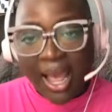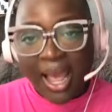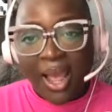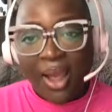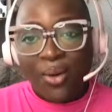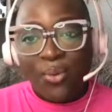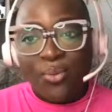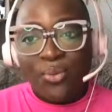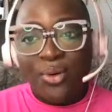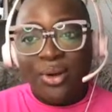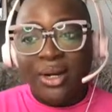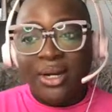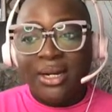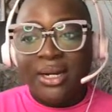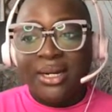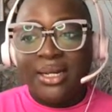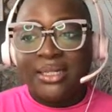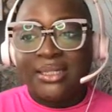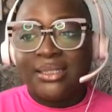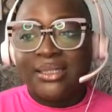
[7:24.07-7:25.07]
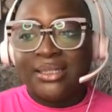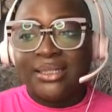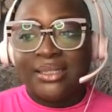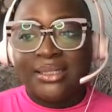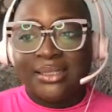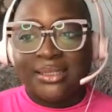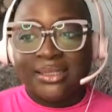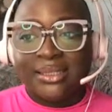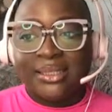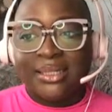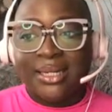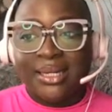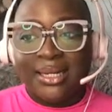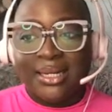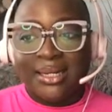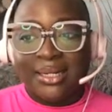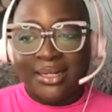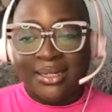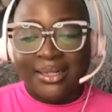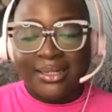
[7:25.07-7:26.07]
I wanted us to
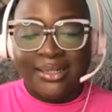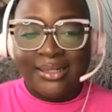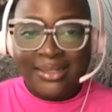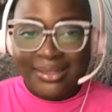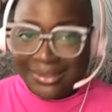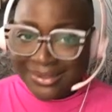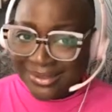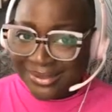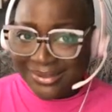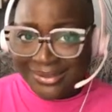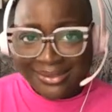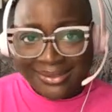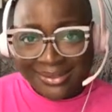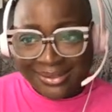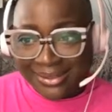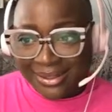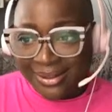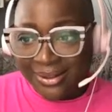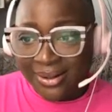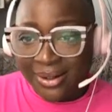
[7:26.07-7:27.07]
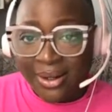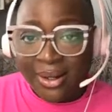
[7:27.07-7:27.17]
discuss,